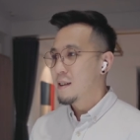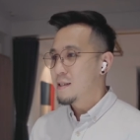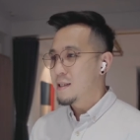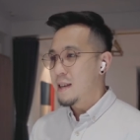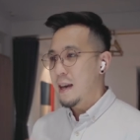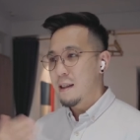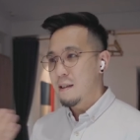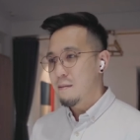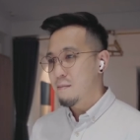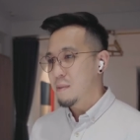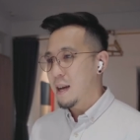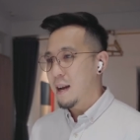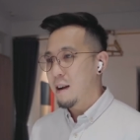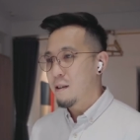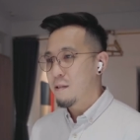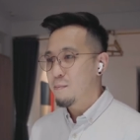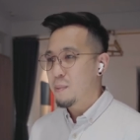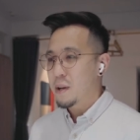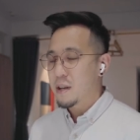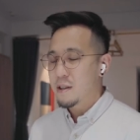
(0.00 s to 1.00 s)
tear them
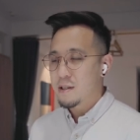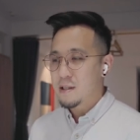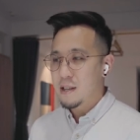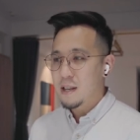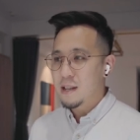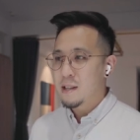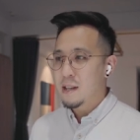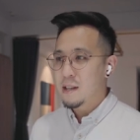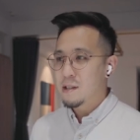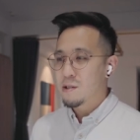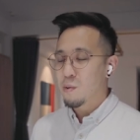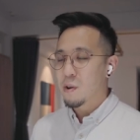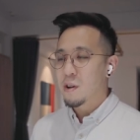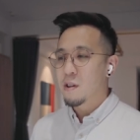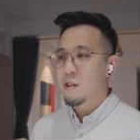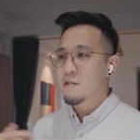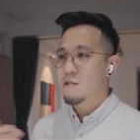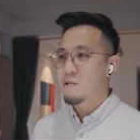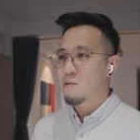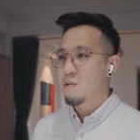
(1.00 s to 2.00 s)
down, because it, it's one
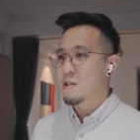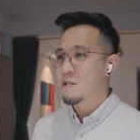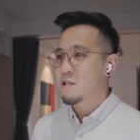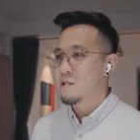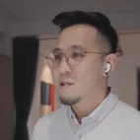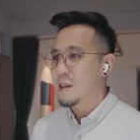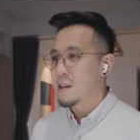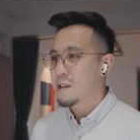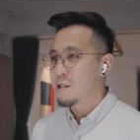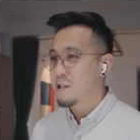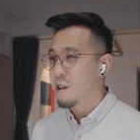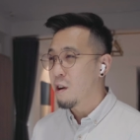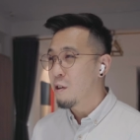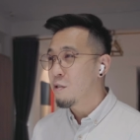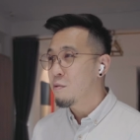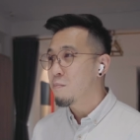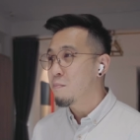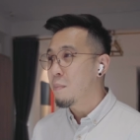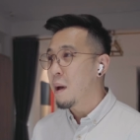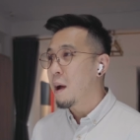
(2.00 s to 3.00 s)
of those questions that
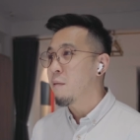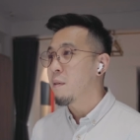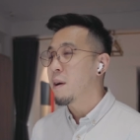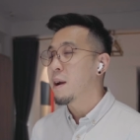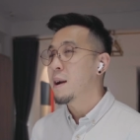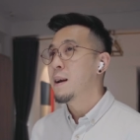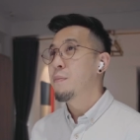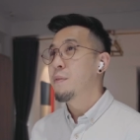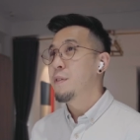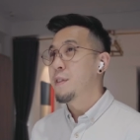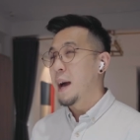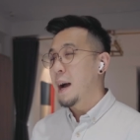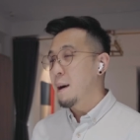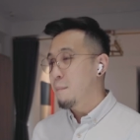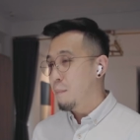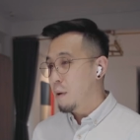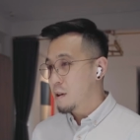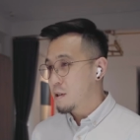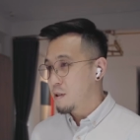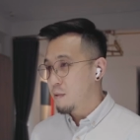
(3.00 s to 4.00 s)
don't merit that
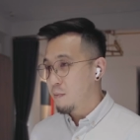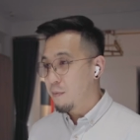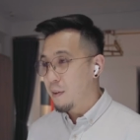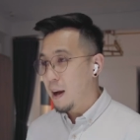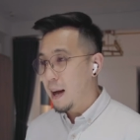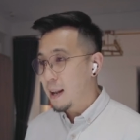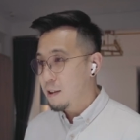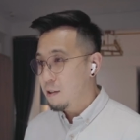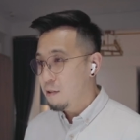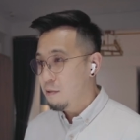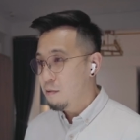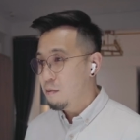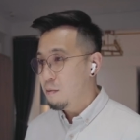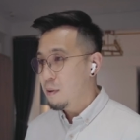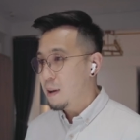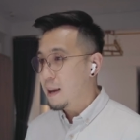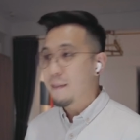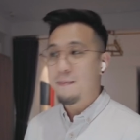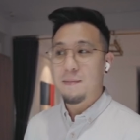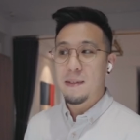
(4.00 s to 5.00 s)
much value
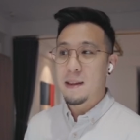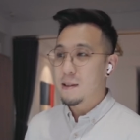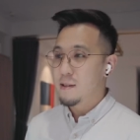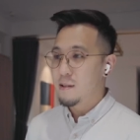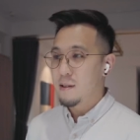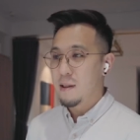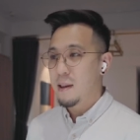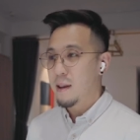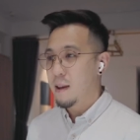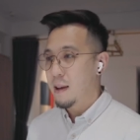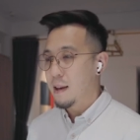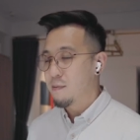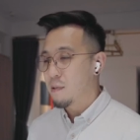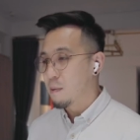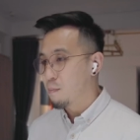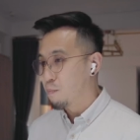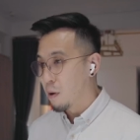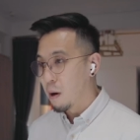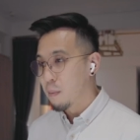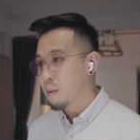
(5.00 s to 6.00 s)
if there's if
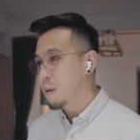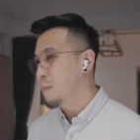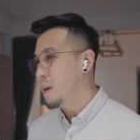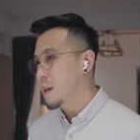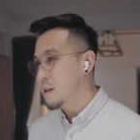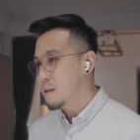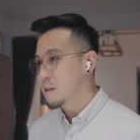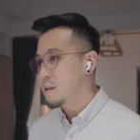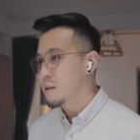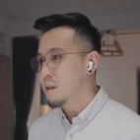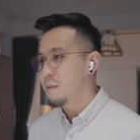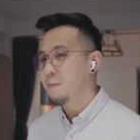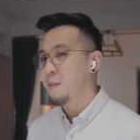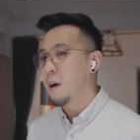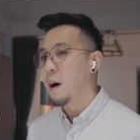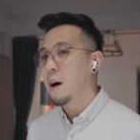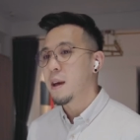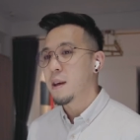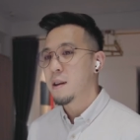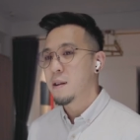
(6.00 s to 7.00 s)
the problem isn't
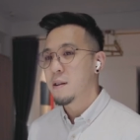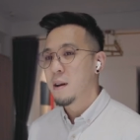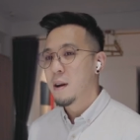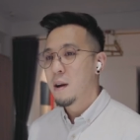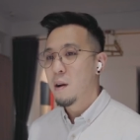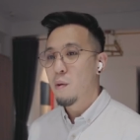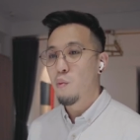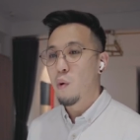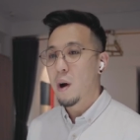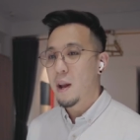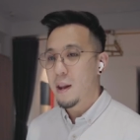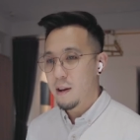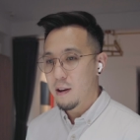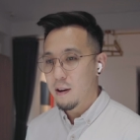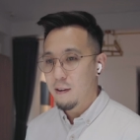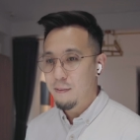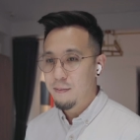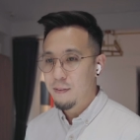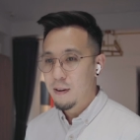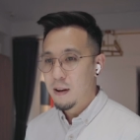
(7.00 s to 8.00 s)
defined well
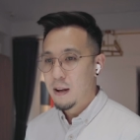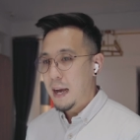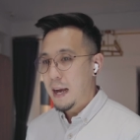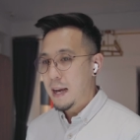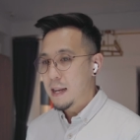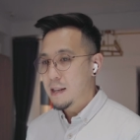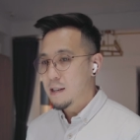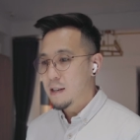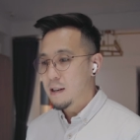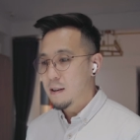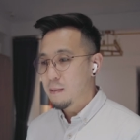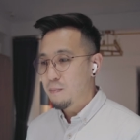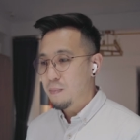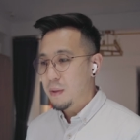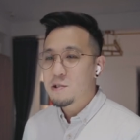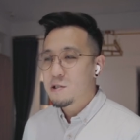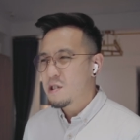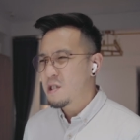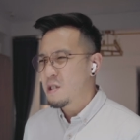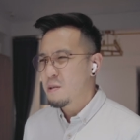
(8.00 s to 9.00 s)
enough. And um,
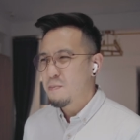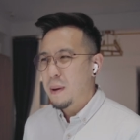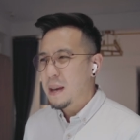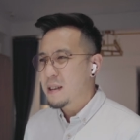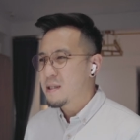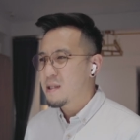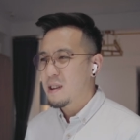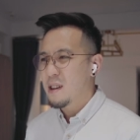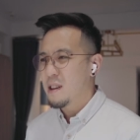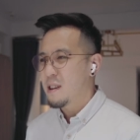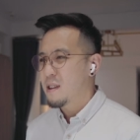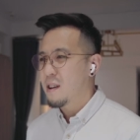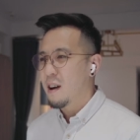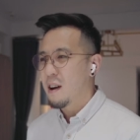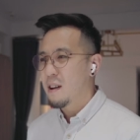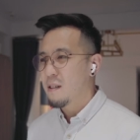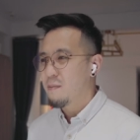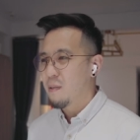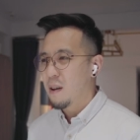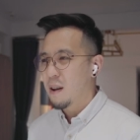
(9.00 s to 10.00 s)
just to basically
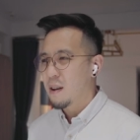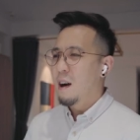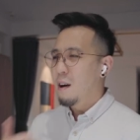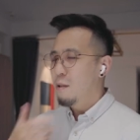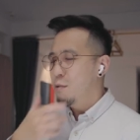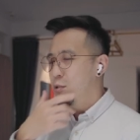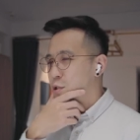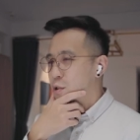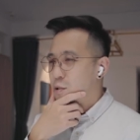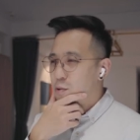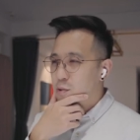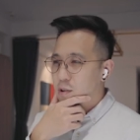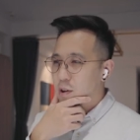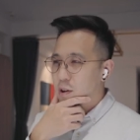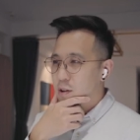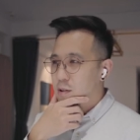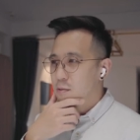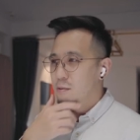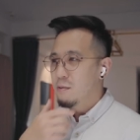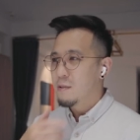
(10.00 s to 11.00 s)
kind of like, oh, do you
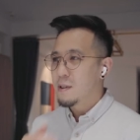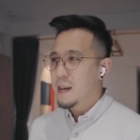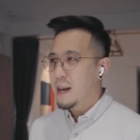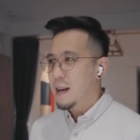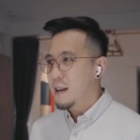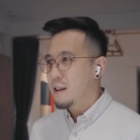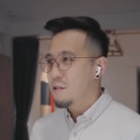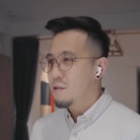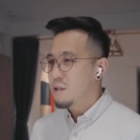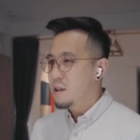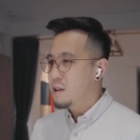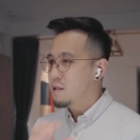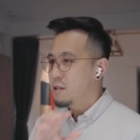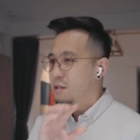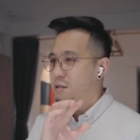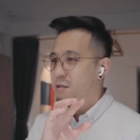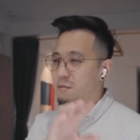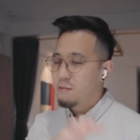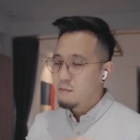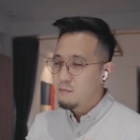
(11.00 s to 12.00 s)
know that you need to
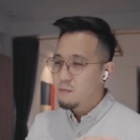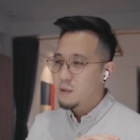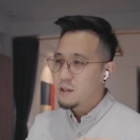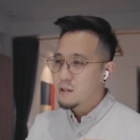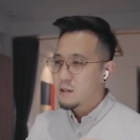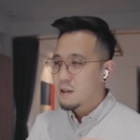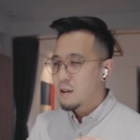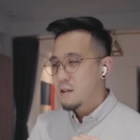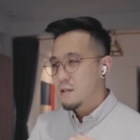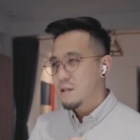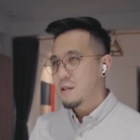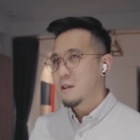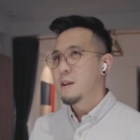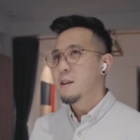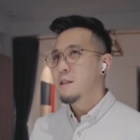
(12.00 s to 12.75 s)
do research?